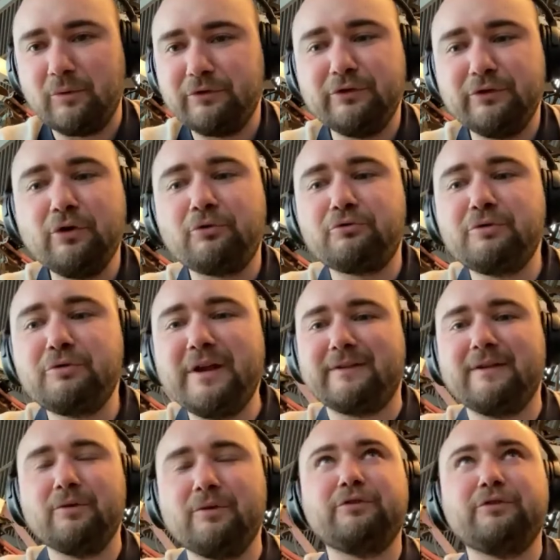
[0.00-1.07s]
was no
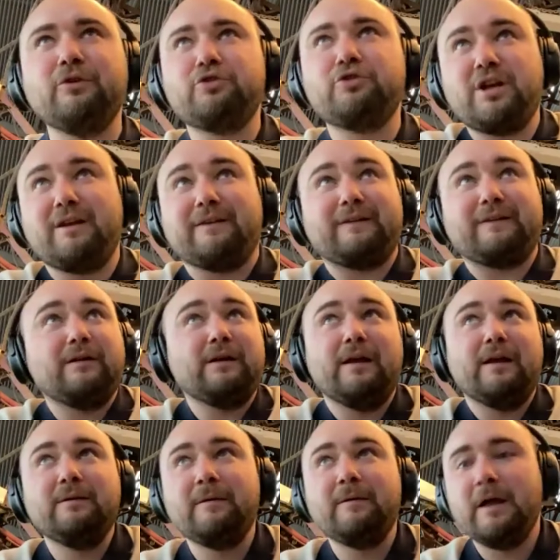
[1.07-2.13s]
risk, there was no chance. And,
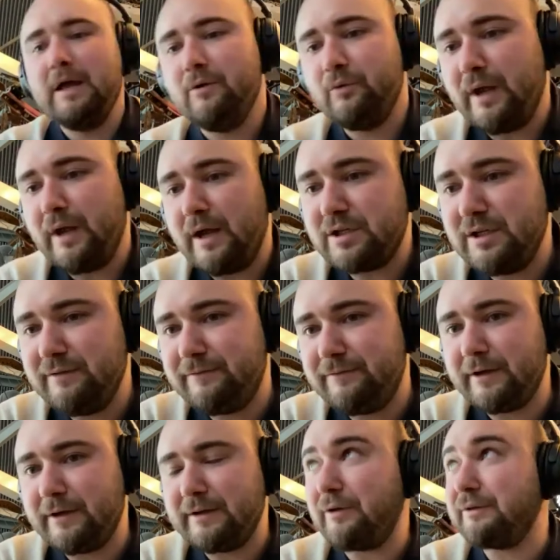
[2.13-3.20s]
and we actually
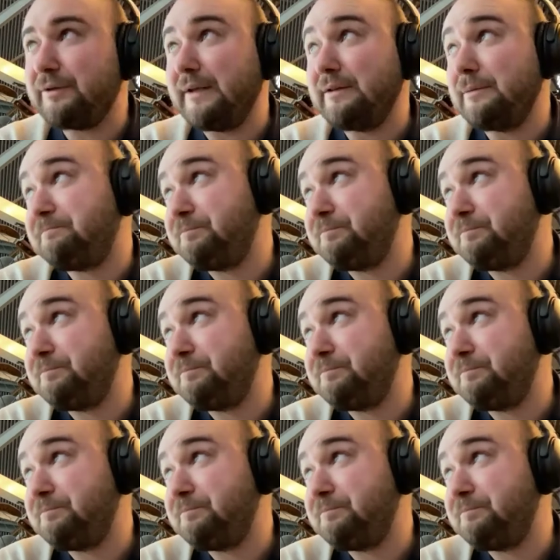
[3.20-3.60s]
figured out that